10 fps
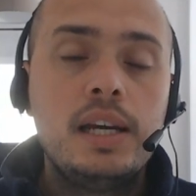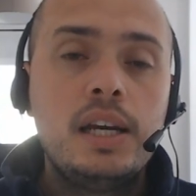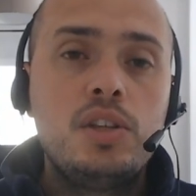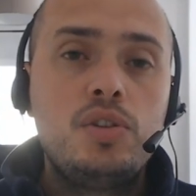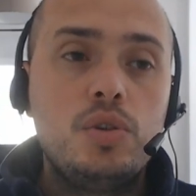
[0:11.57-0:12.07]

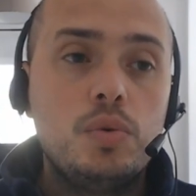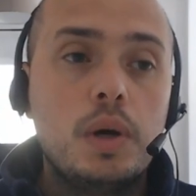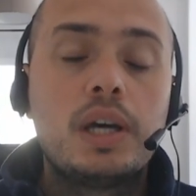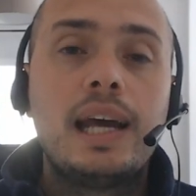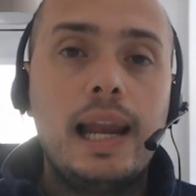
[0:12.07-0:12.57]
to
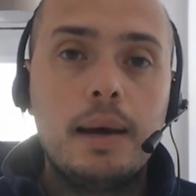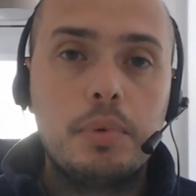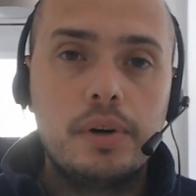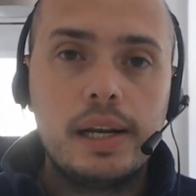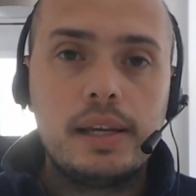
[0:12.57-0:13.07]

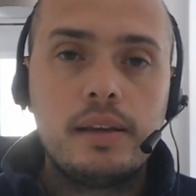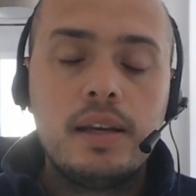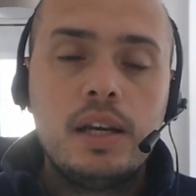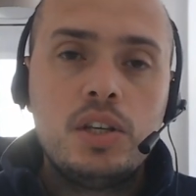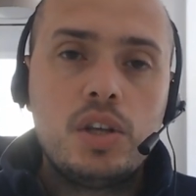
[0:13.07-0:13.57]
collaborate.
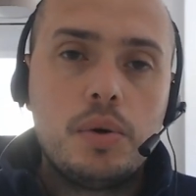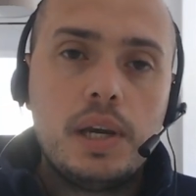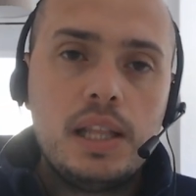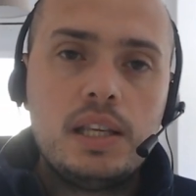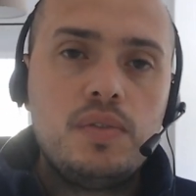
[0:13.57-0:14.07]
So
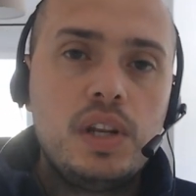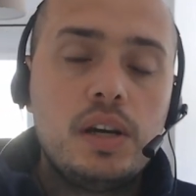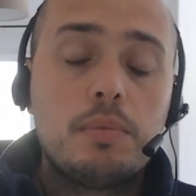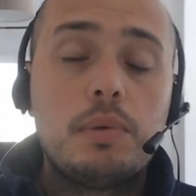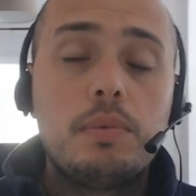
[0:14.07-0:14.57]
in this video, I'm
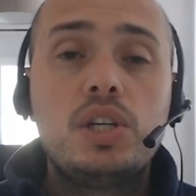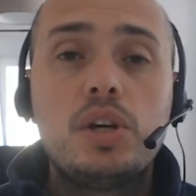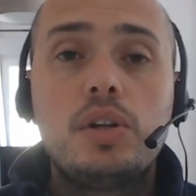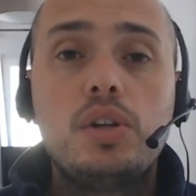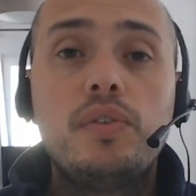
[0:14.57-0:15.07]
going to be
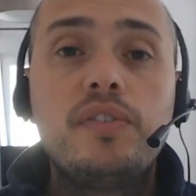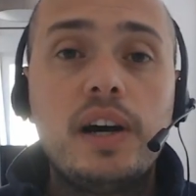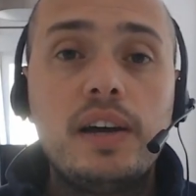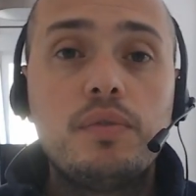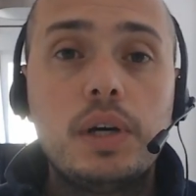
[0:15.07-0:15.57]
showing you
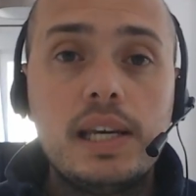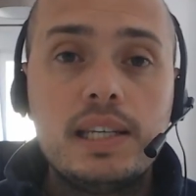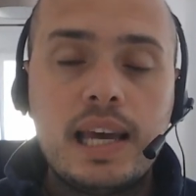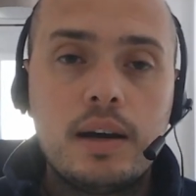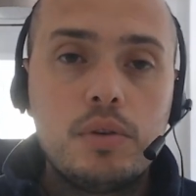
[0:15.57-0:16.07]
five ways
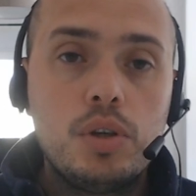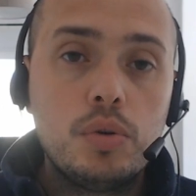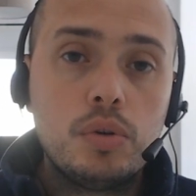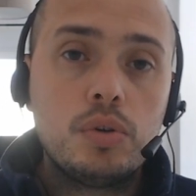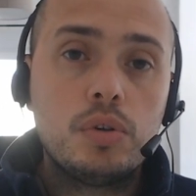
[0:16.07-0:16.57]
how
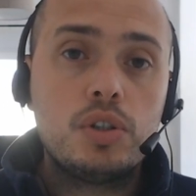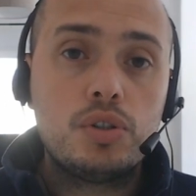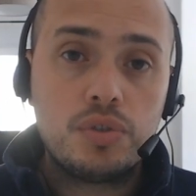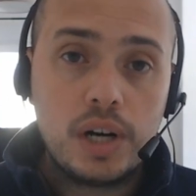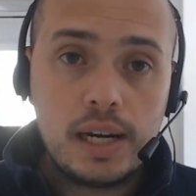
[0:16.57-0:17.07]
your
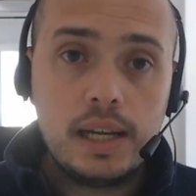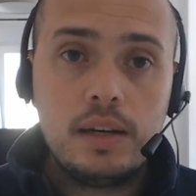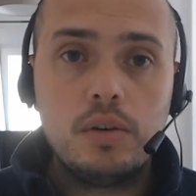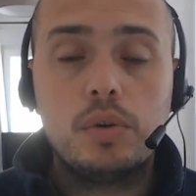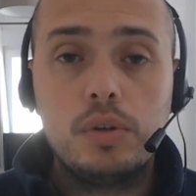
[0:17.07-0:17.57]
training
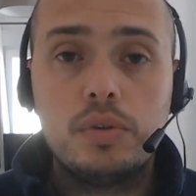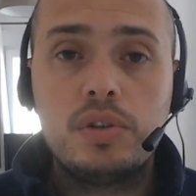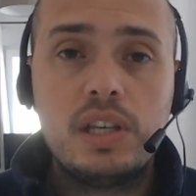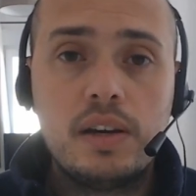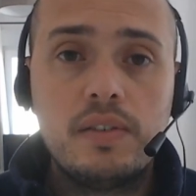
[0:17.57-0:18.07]
or your
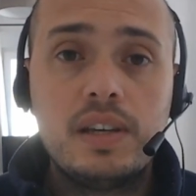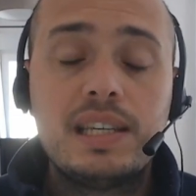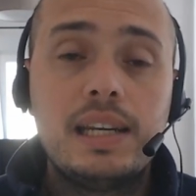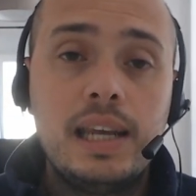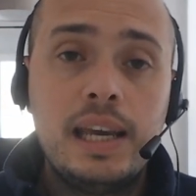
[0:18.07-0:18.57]
service
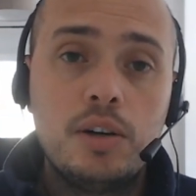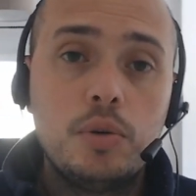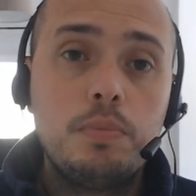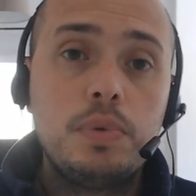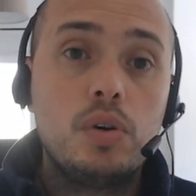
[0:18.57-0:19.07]
can help
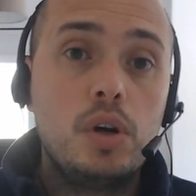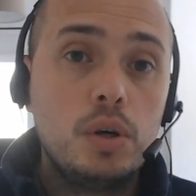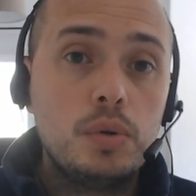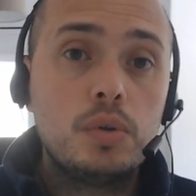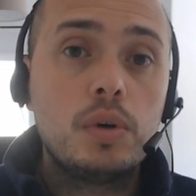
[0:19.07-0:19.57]
your
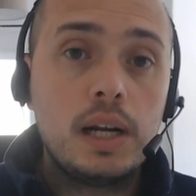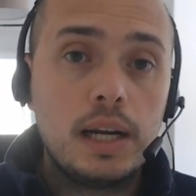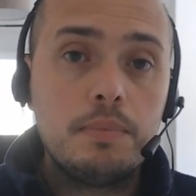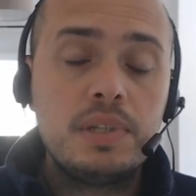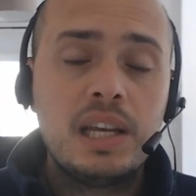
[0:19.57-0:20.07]
local
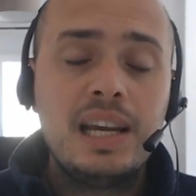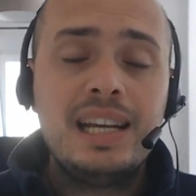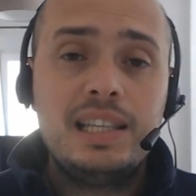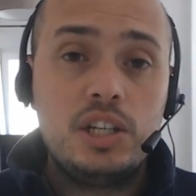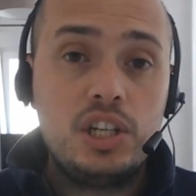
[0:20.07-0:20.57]
clubs
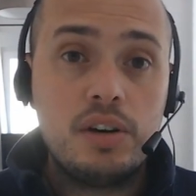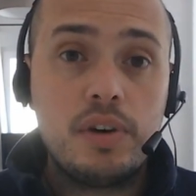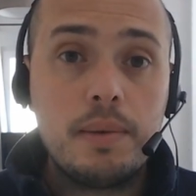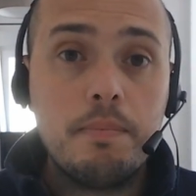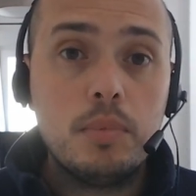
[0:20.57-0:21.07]
to generate
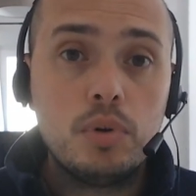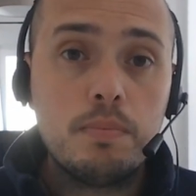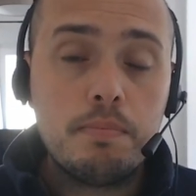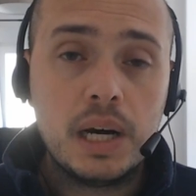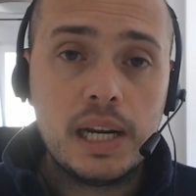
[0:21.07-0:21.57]
more
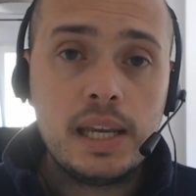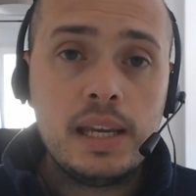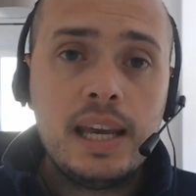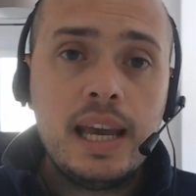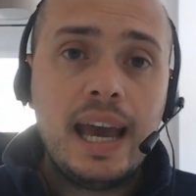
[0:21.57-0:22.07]
money,
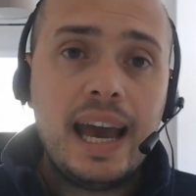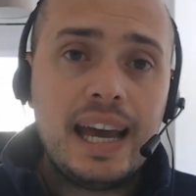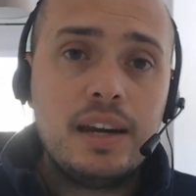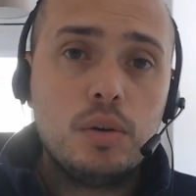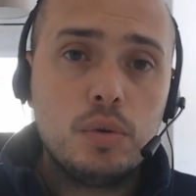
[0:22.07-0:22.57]

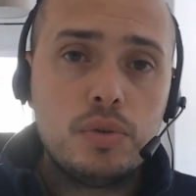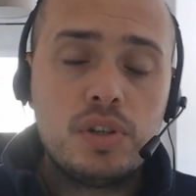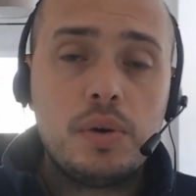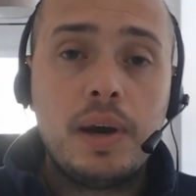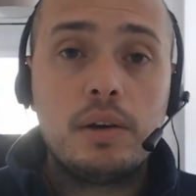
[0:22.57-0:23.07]
and also
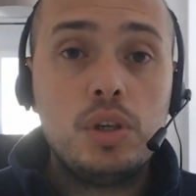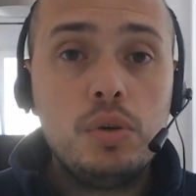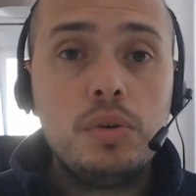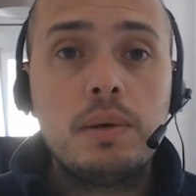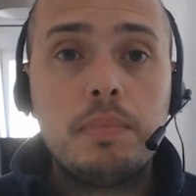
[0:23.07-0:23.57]
how you
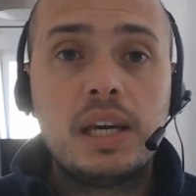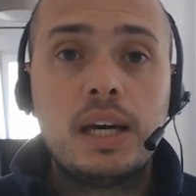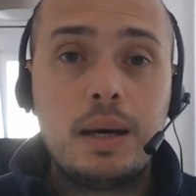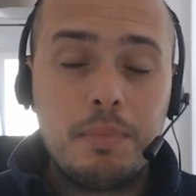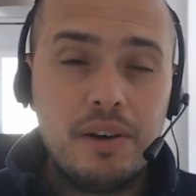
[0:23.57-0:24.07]
can
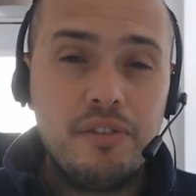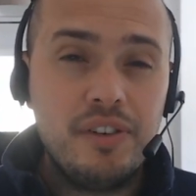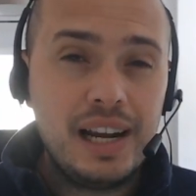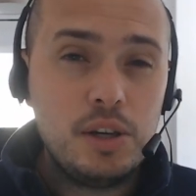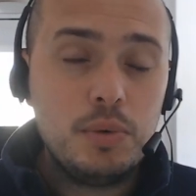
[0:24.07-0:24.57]
become a
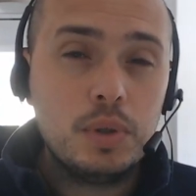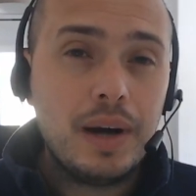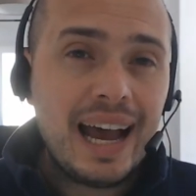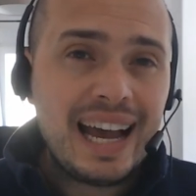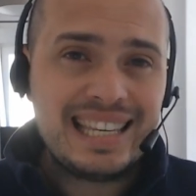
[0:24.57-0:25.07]
valuable
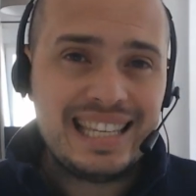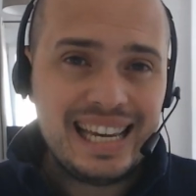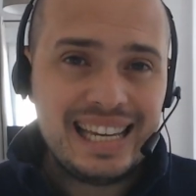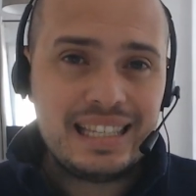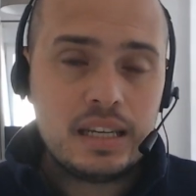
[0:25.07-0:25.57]

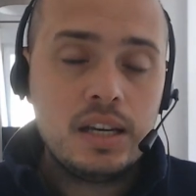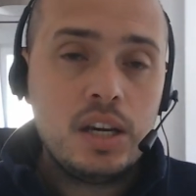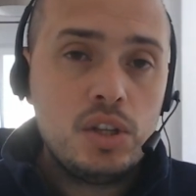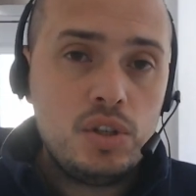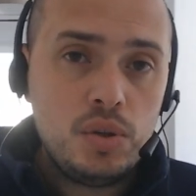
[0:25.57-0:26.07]
asset
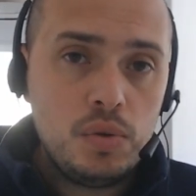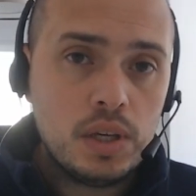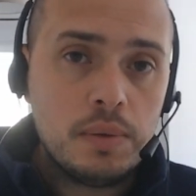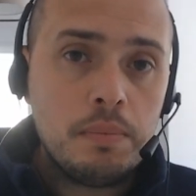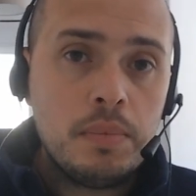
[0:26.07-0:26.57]
to
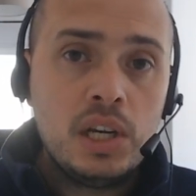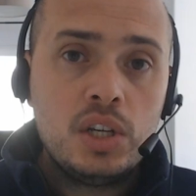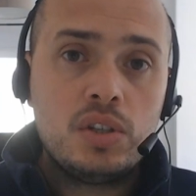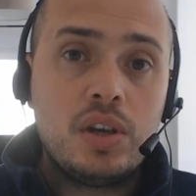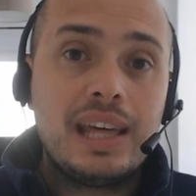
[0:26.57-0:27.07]
them
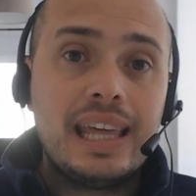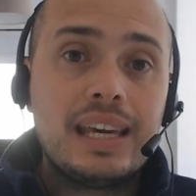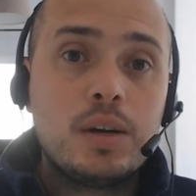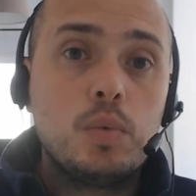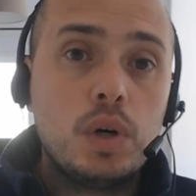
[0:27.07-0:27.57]
so that they
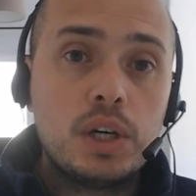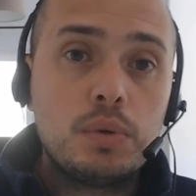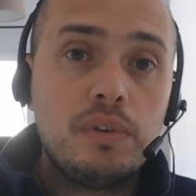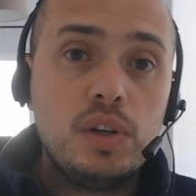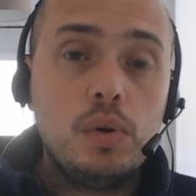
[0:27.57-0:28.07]
can work with
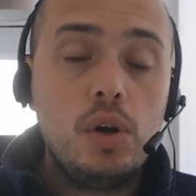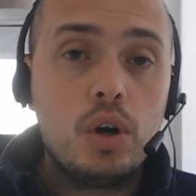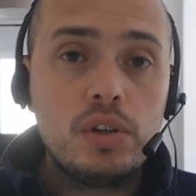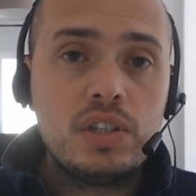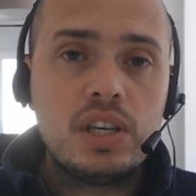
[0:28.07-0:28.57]
you long
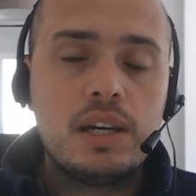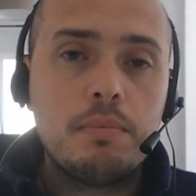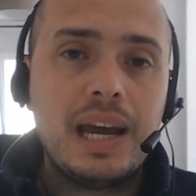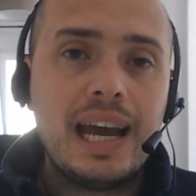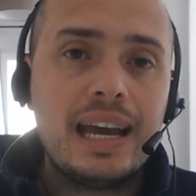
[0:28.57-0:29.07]
term
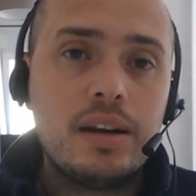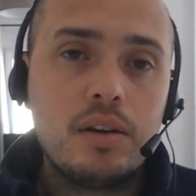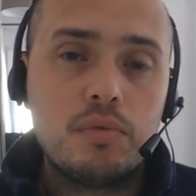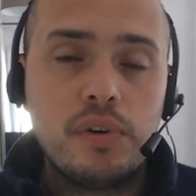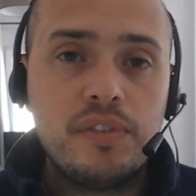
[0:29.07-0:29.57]
and
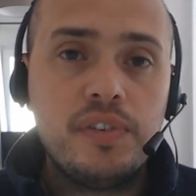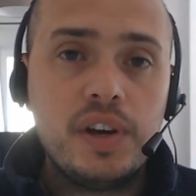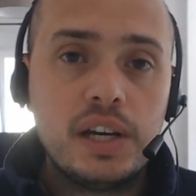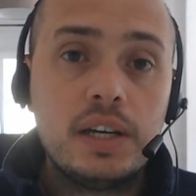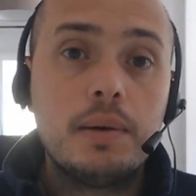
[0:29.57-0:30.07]

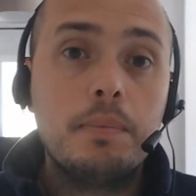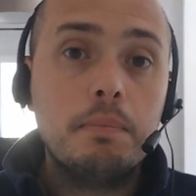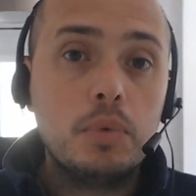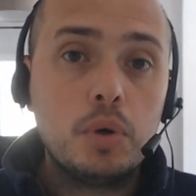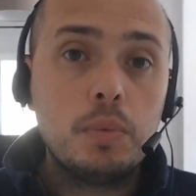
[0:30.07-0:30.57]
refer
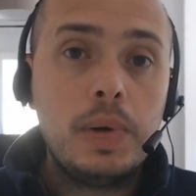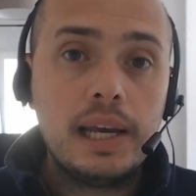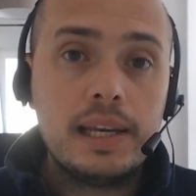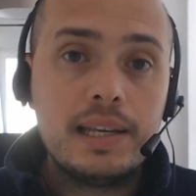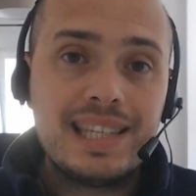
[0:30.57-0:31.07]
more
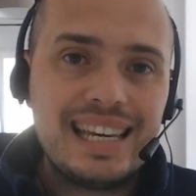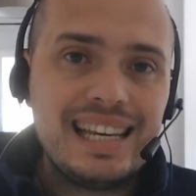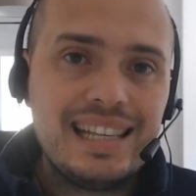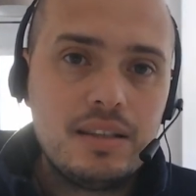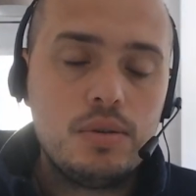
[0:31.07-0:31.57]
players
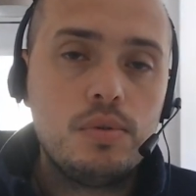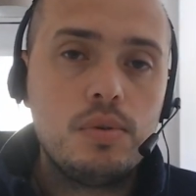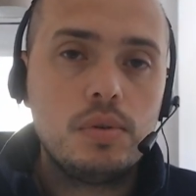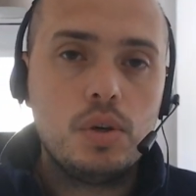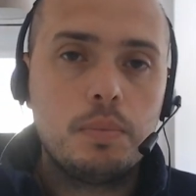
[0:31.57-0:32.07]
into
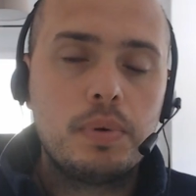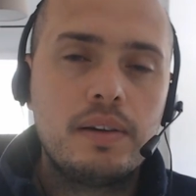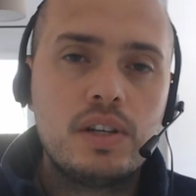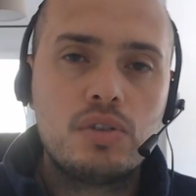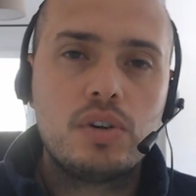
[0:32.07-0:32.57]
your private
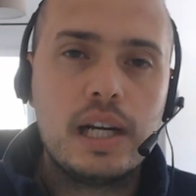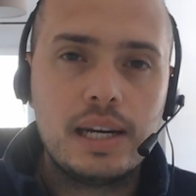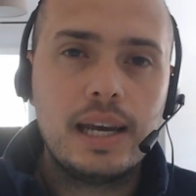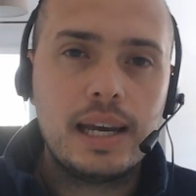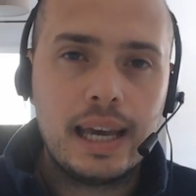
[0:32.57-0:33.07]
training
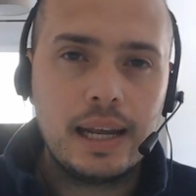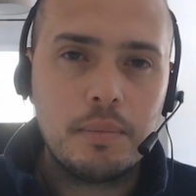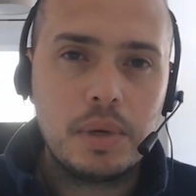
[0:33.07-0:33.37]
academy.